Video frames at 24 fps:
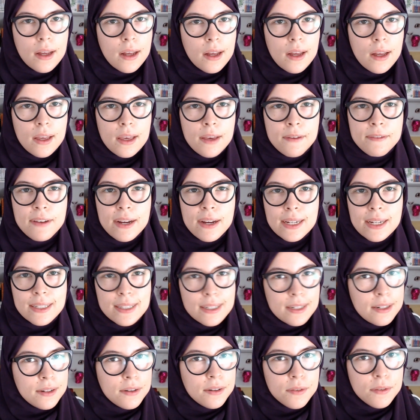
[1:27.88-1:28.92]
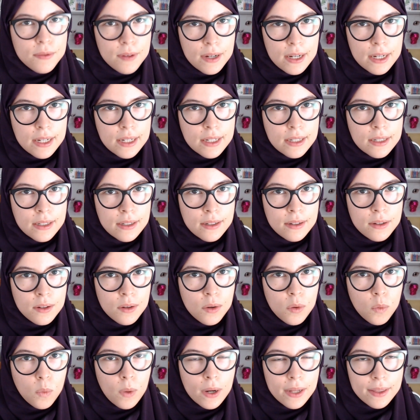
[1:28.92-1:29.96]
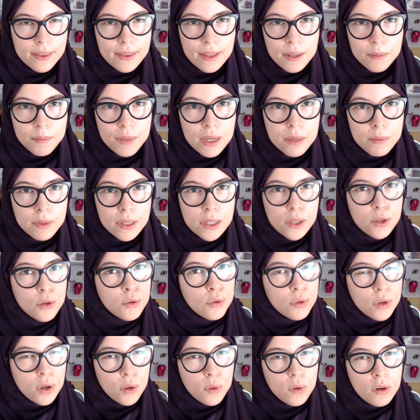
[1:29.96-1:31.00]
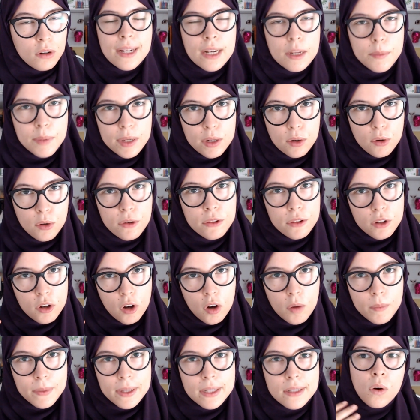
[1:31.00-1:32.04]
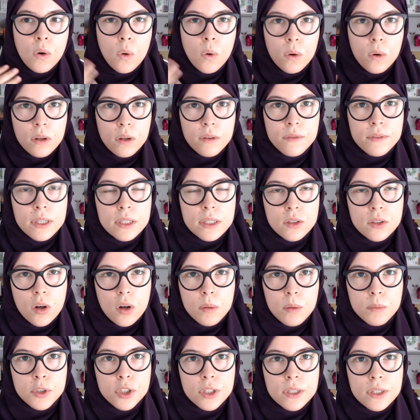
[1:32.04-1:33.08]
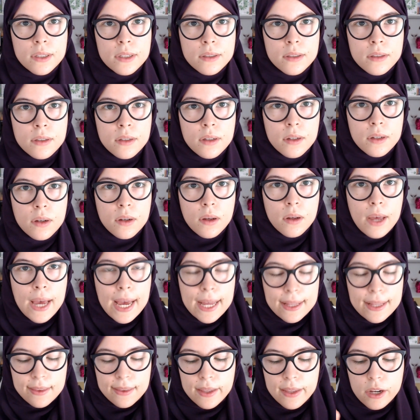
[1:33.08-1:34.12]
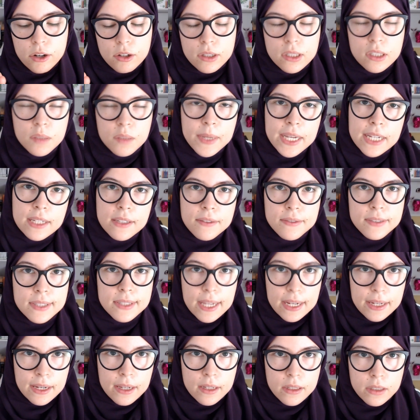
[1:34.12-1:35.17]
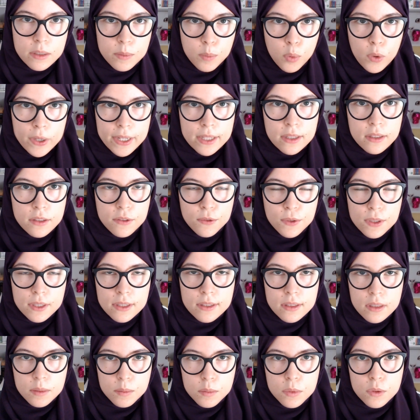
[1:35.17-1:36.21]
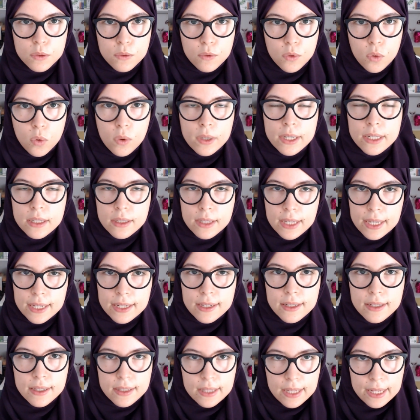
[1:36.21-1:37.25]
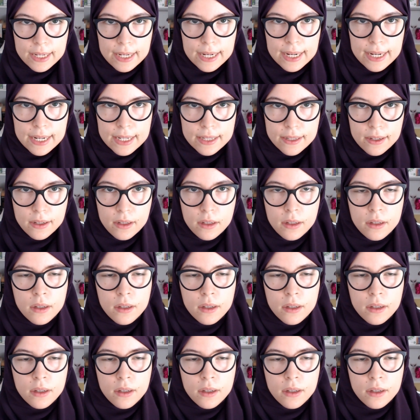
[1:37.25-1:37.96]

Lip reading: if I didn't find one that maybe you know of, let me know in the comments. All of these options at their respective settings points for The Sims 4, and I'll get into that later,